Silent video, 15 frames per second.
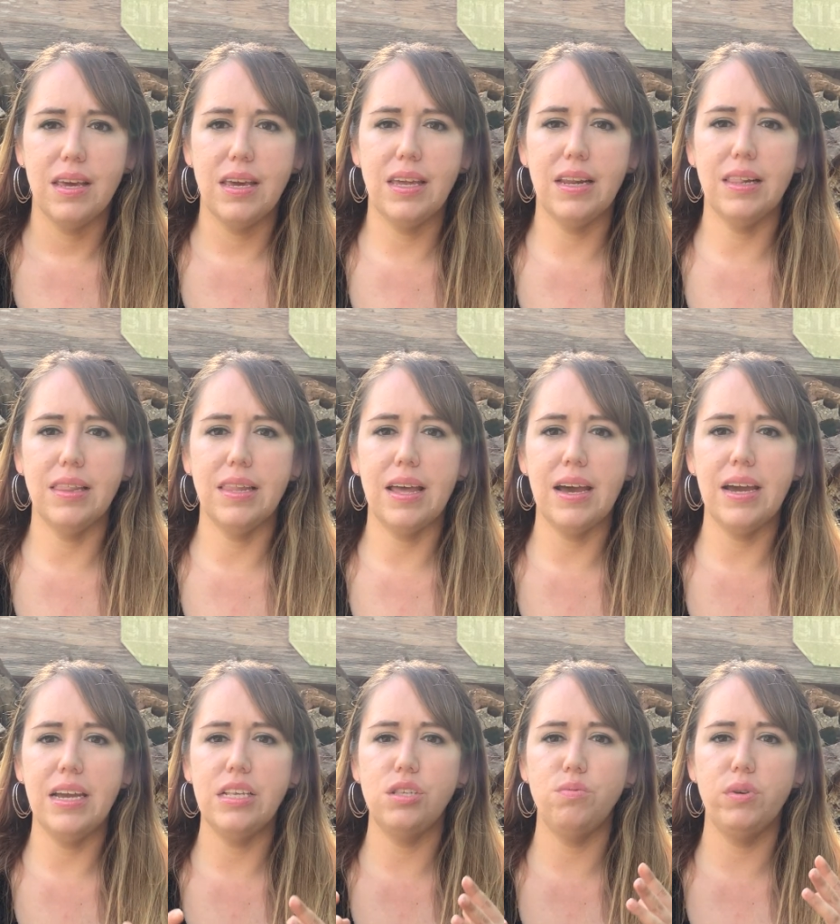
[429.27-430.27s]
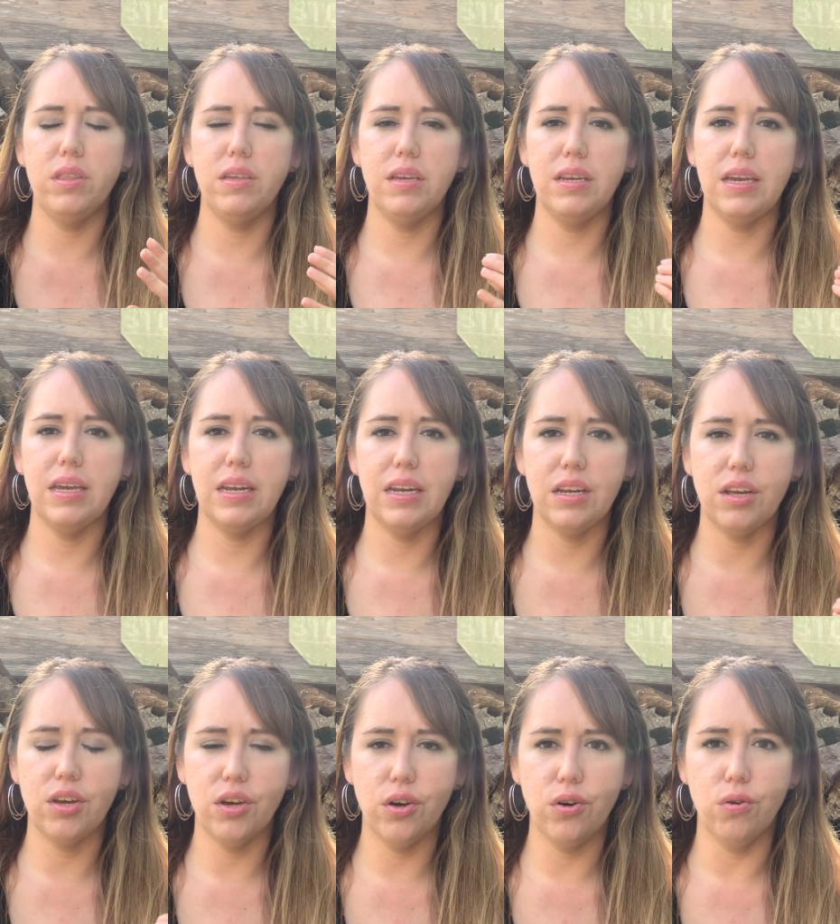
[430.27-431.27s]
it aligns with it, and it
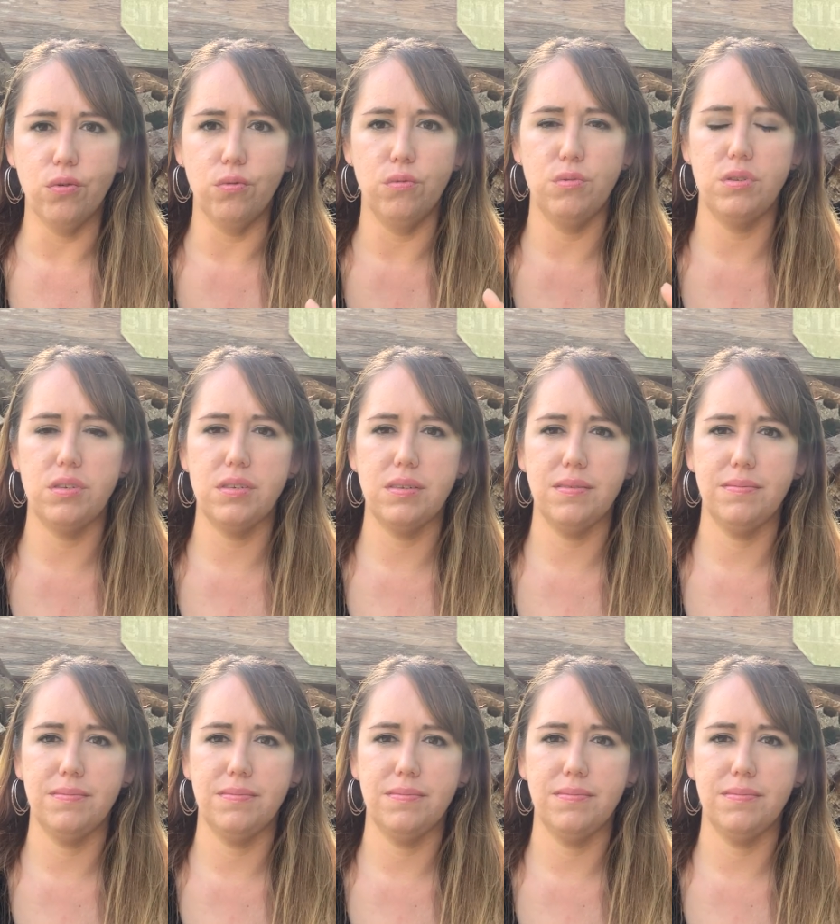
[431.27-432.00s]
goes